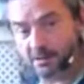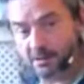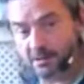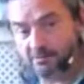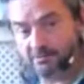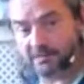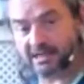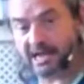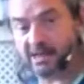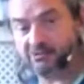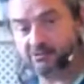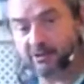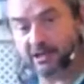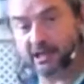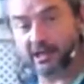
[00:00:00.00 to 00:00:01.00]
the
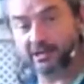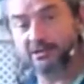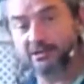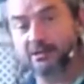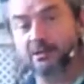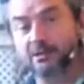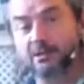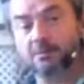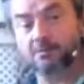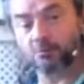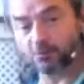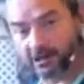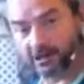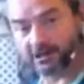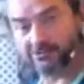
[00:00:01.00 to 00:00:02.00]
gathering in
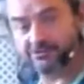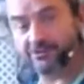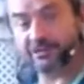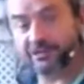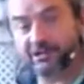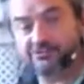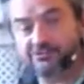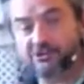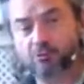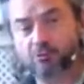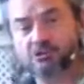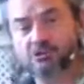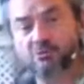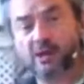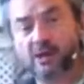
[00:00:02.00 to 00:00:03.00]
breath that gives you
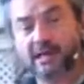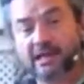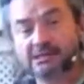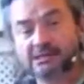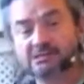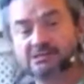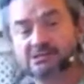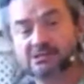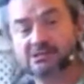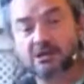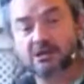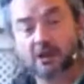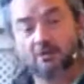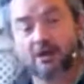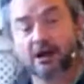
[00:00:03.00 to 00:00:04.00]
the space
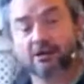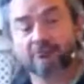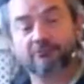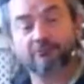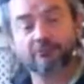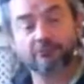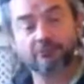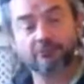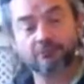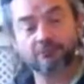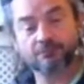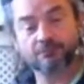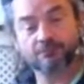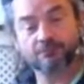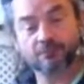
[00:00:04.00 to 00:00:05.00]
above.
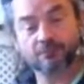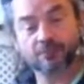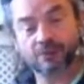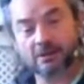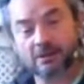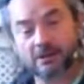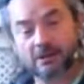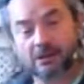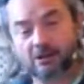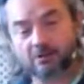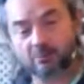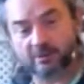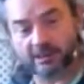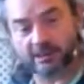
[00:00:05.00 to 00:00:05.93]
It'll be